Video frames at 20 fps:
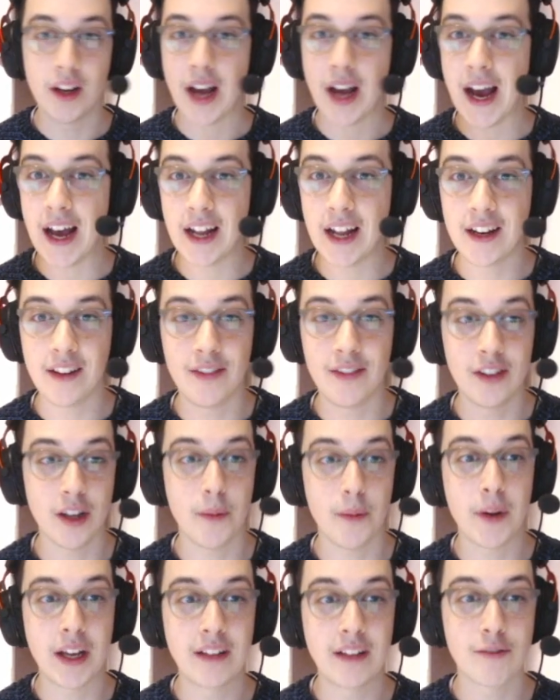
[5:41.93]
And if he's up
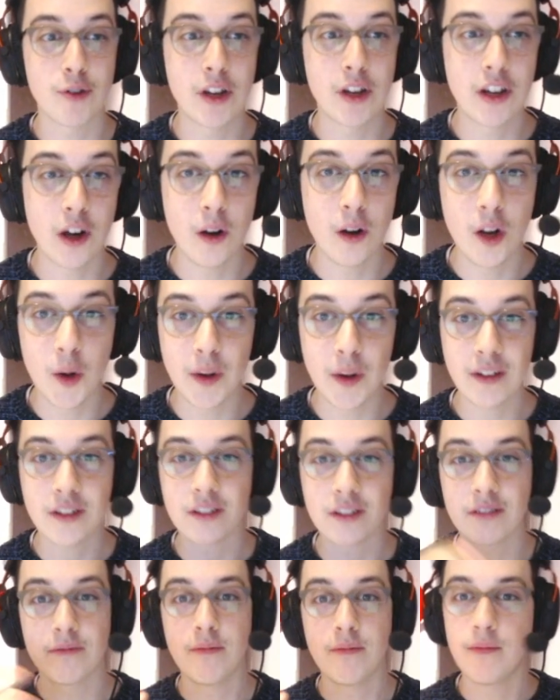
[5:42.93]
against Rico
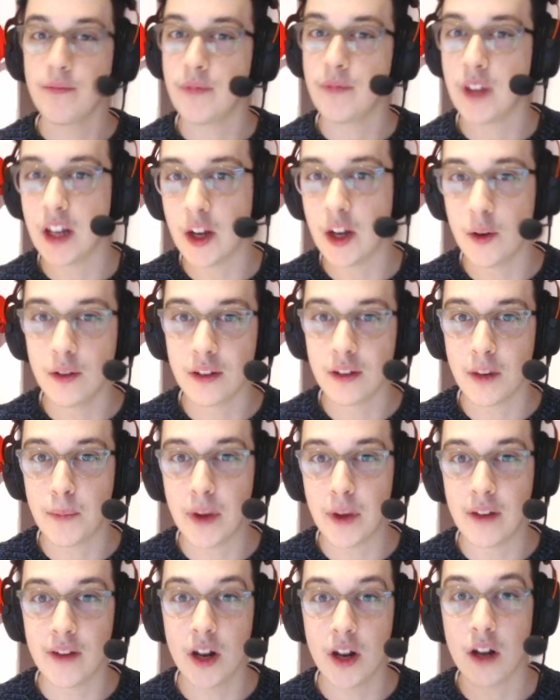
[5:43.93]
Lewis, he's a
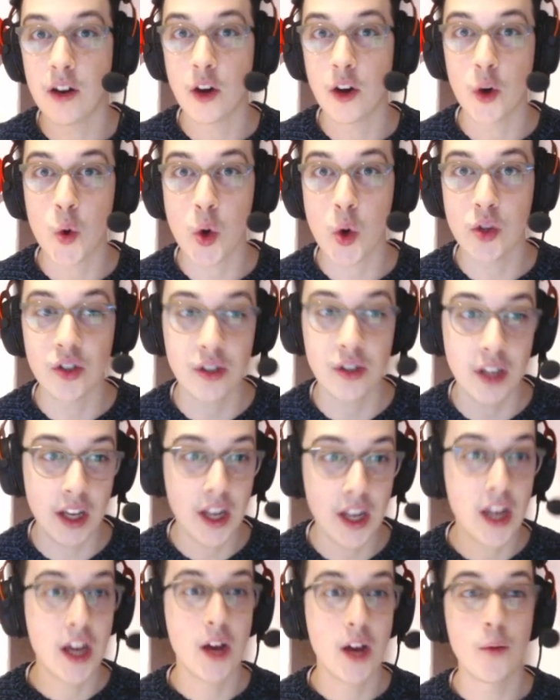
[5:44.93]
bit of an unknown
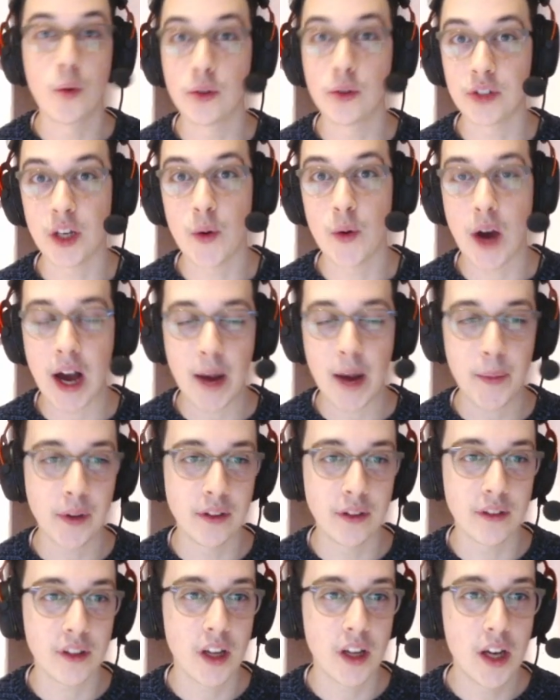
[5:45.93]
quantity. We'll see what
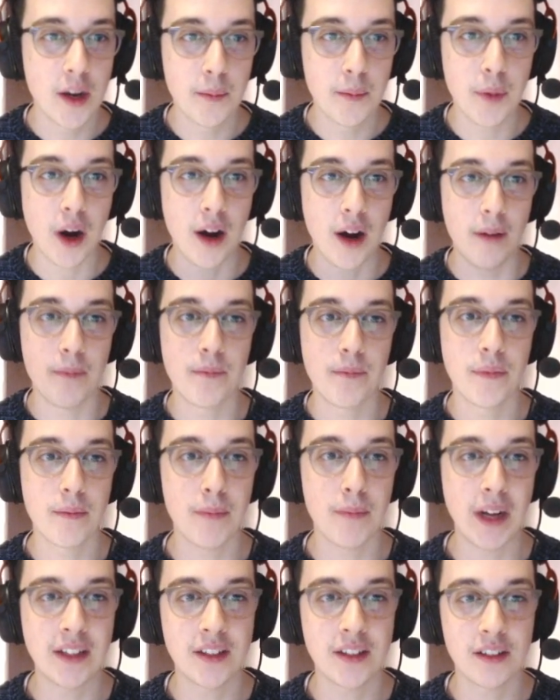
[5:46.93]
happens. But
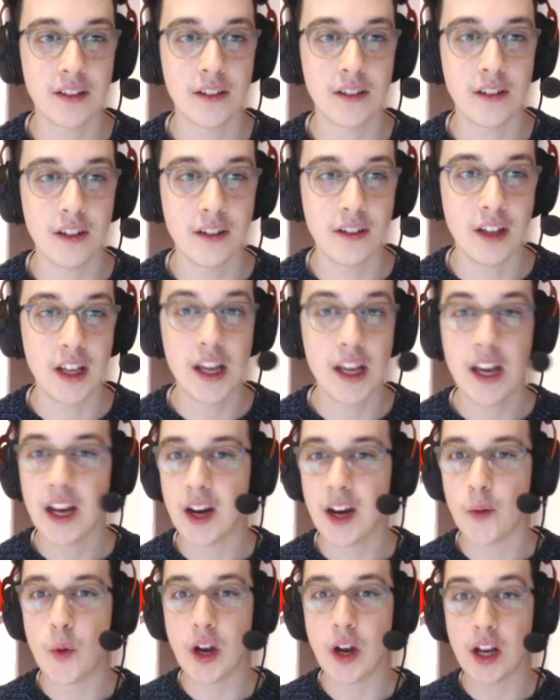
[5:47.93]
Manchester City,
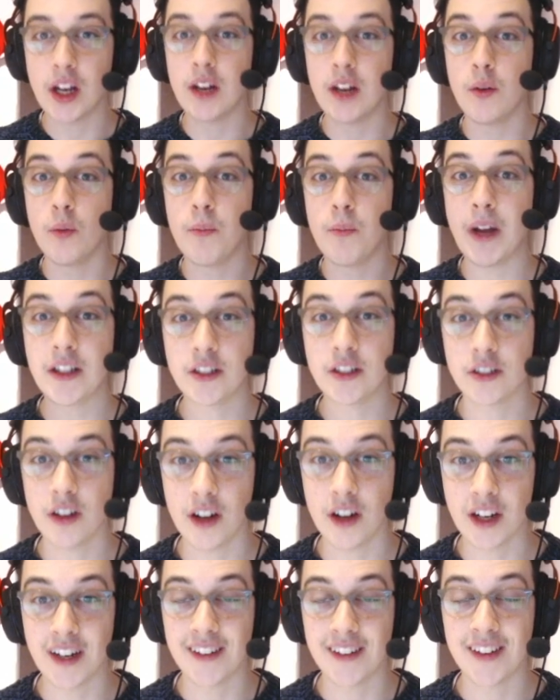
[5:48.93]
Manchester
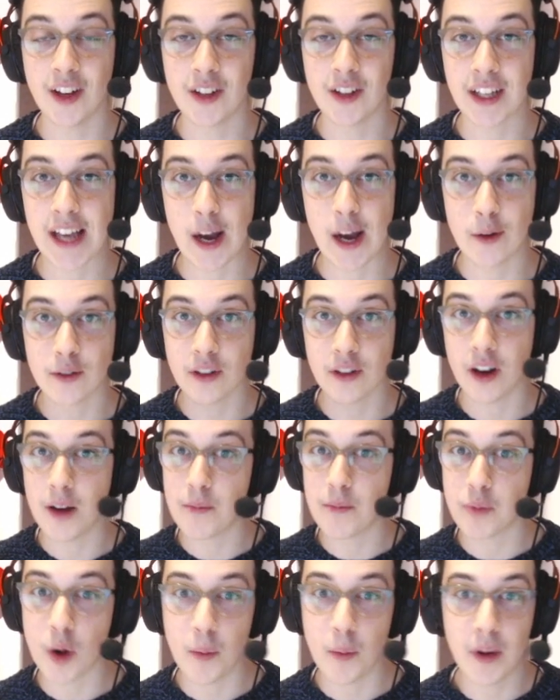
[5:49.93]
United are going to sit on the counter and
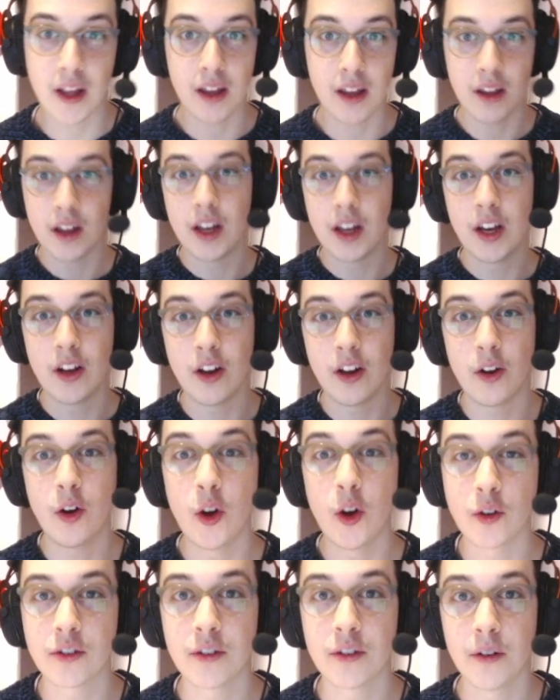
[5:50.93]
probably
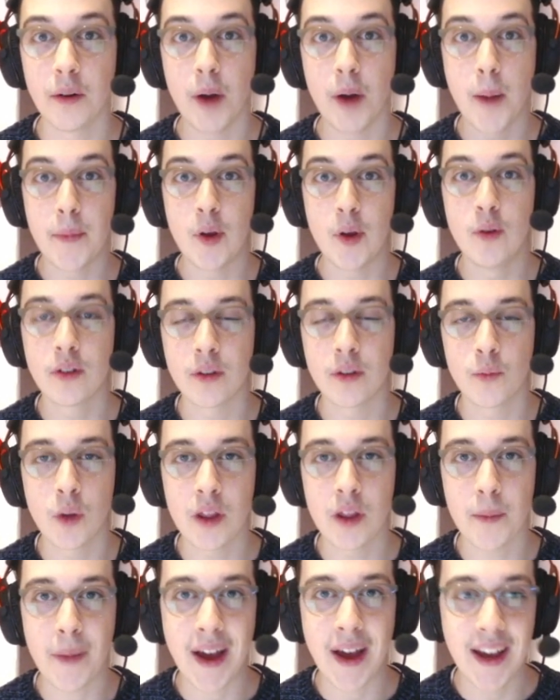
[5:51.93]
look to abuse them with
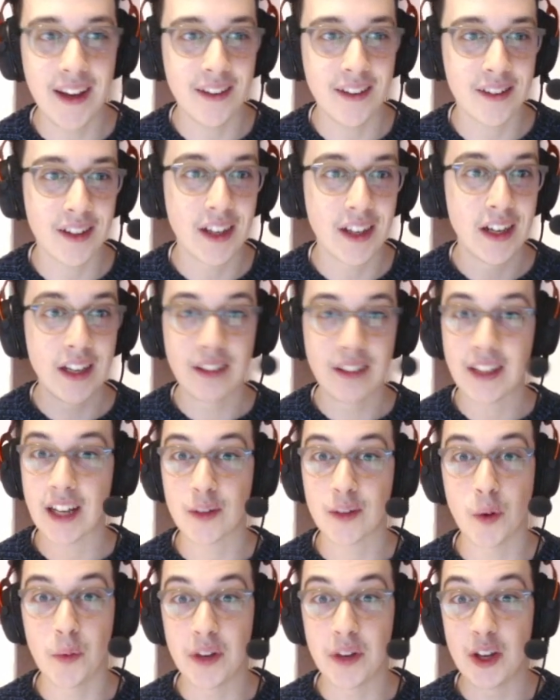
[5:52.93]
the pace.
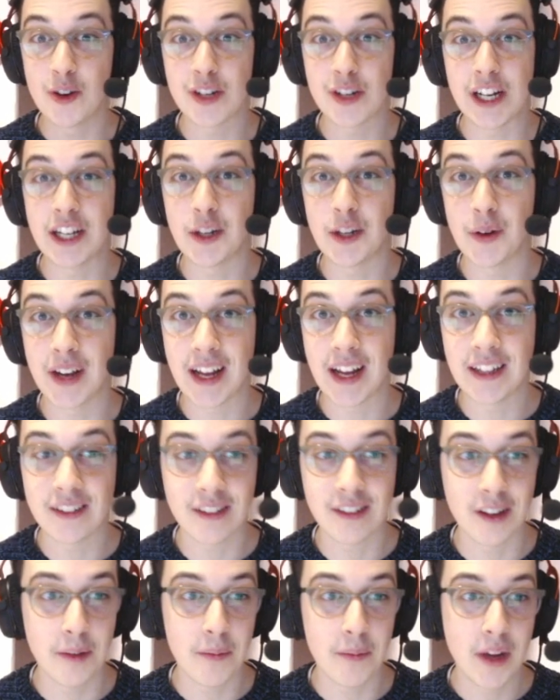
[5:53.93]
That's what we usually do against
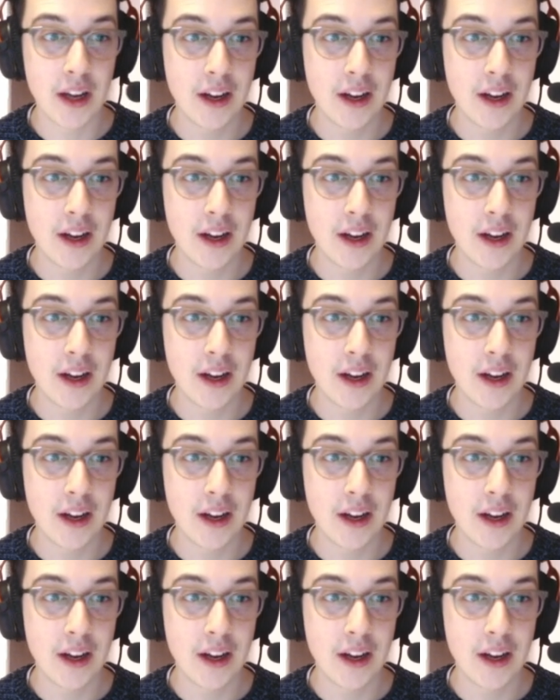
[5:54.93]
them.